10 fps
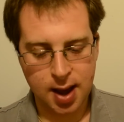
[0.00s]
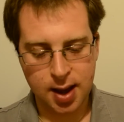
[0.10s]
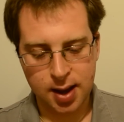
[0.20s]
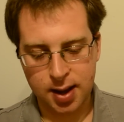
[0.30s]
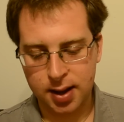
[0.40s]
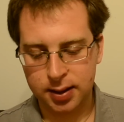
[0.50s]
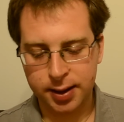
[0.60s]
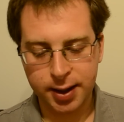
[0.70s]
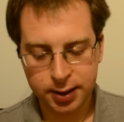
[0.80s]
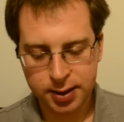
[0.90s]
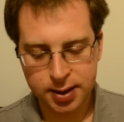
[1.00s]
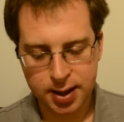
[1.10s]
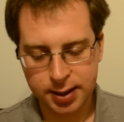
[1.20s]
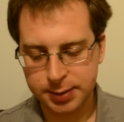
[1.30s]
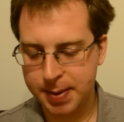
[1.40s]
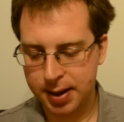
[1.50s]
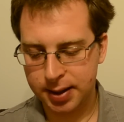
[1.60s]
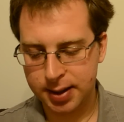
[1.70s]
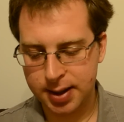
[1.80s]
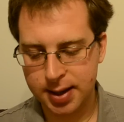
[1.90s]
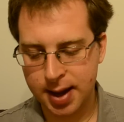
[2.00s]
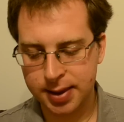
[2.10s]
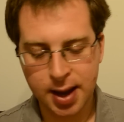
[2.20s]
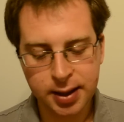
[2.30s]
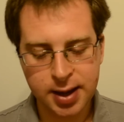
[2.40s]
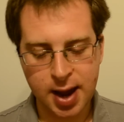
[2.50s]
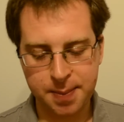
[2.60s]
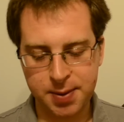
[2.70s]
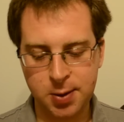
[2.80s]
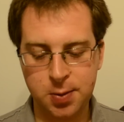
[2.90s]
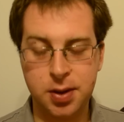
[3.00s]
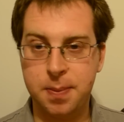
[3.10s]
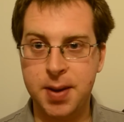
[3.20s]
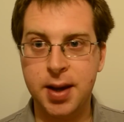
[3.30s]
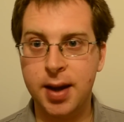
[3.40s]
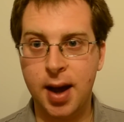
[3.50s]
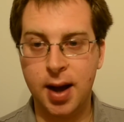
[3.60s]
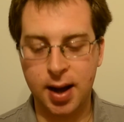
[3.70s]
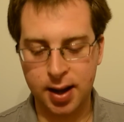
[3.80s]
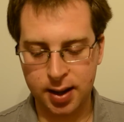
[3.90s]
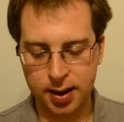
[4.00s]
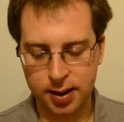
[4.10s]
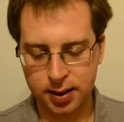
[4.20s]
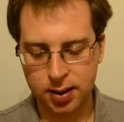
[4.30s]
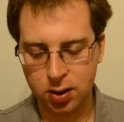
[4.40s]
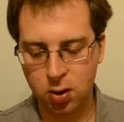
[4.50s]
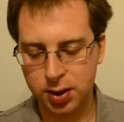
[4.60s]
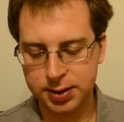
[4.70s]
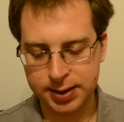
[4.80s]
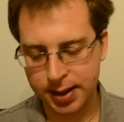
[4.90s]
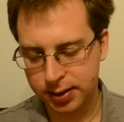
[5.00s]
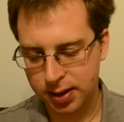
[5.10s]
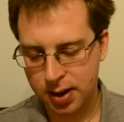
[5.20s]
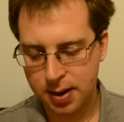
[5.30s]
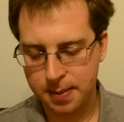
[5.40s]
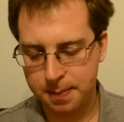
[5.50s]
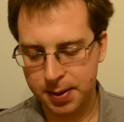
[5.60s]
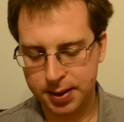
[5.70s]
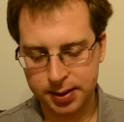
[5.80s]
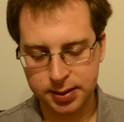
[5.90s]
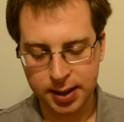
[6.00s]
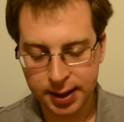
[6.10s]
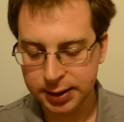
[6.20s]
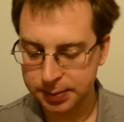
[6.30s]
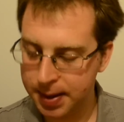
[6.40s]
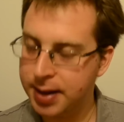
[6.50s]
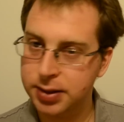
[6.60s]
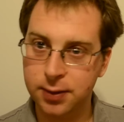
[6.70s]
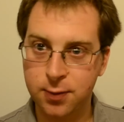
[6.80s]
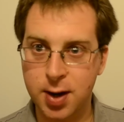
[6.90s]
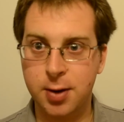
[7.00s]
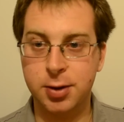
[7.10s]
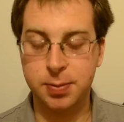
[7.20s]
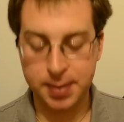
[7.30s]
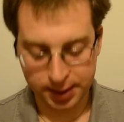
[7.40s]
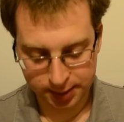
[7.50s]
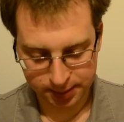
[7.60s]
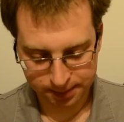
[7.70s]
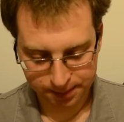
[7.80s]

Liana is panicking and not happy with the pink corset, but it does match the fragrance pink,